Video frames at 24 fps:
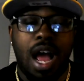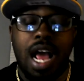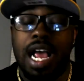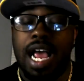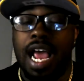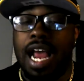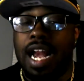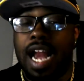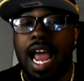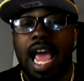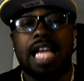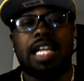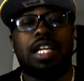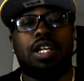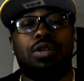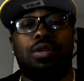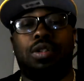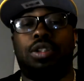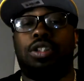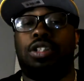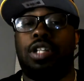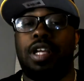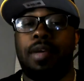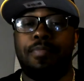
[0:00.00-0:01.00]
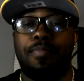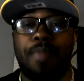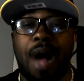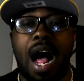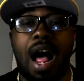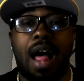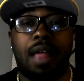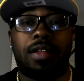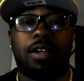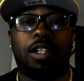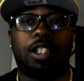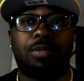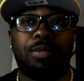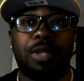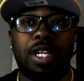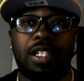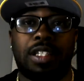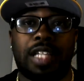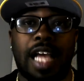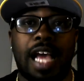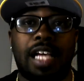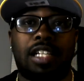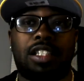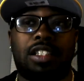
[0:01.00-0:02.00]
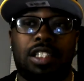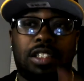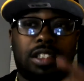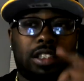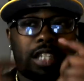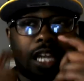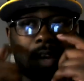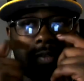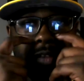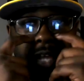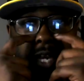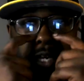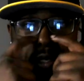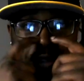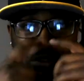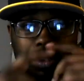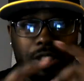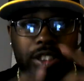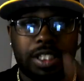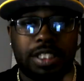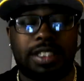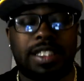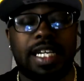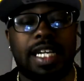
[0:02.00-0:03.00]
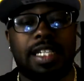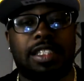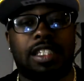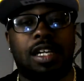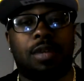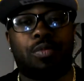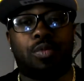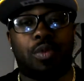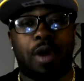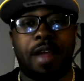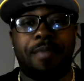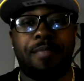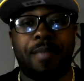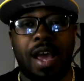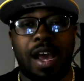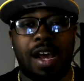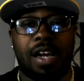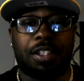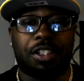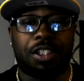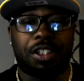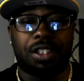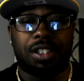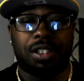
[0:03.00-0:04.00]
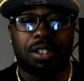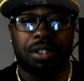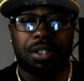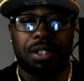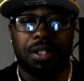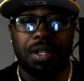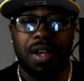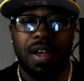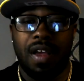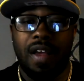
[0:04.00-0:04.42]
And that usually bothers me. That's the stuff that usually sets up rematches.